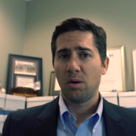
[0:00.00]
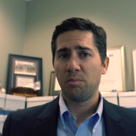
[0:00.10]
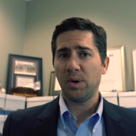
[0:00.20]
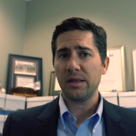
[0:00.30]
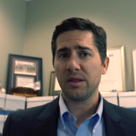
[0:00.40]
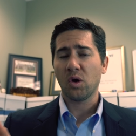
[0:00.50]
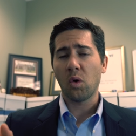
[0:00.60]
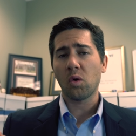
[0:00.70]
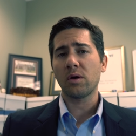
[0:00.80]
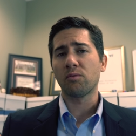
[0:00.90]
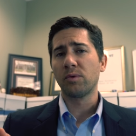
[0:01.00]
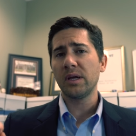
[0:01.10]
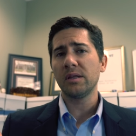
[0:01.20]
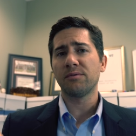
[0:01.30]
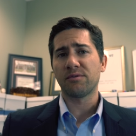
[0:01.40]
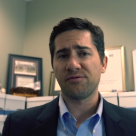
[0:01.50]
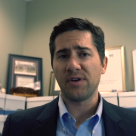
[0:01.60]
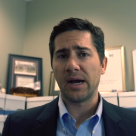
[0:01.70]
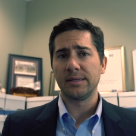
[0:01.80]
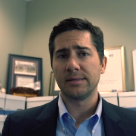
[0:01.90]
But the court really
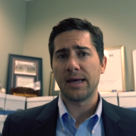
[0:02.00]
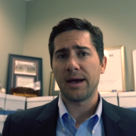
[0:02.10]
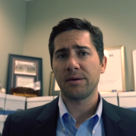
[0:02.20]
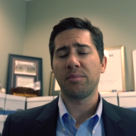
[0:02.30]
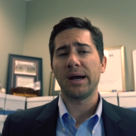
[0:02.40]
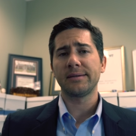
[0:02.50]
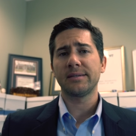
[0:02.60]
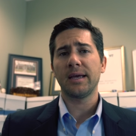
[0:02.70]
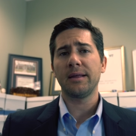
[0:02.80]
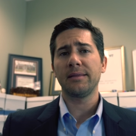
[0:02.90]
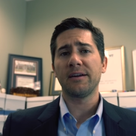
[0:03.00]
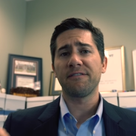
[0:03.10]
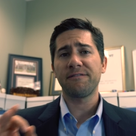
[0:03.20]
refines that by saying that a